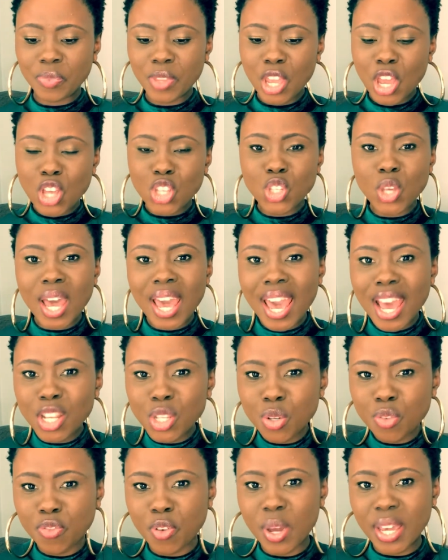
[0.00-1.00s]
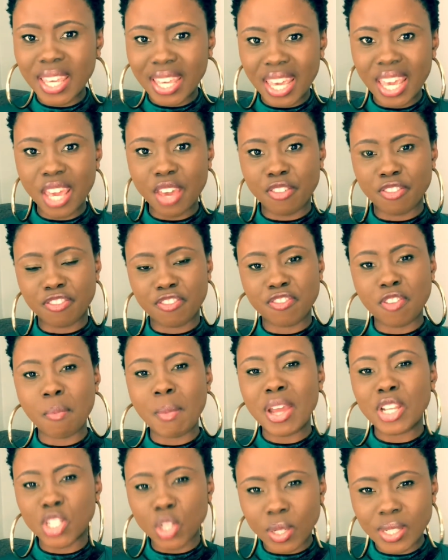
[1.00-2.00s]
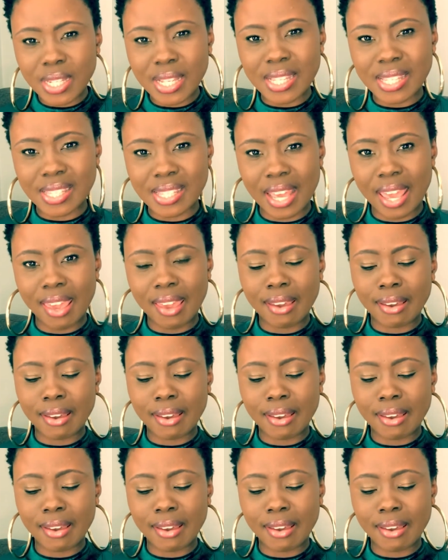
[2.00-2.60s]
So I had to forgive for my daughter's sake,